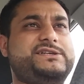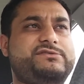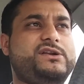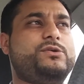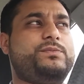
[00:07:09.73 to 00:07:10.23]
like
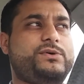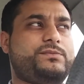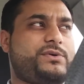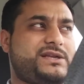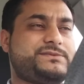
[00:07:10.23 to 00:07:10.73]
trello
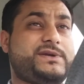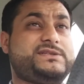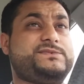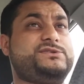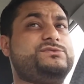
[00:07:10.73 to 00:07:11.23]
project
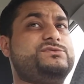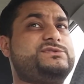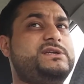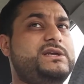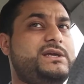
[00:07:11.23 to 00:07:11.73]
management
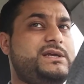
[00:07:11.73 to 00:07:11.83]
tools